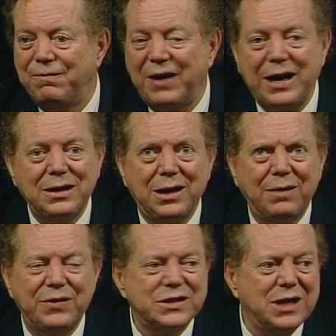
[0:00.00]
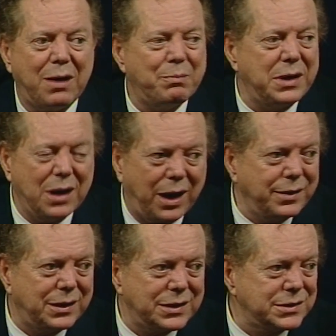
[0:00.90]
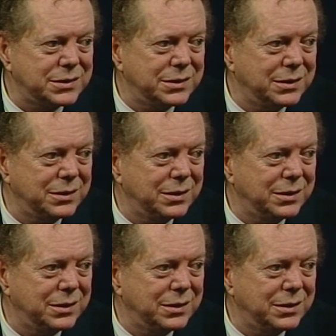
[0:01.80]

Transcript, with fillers: Divine love is not beyond us.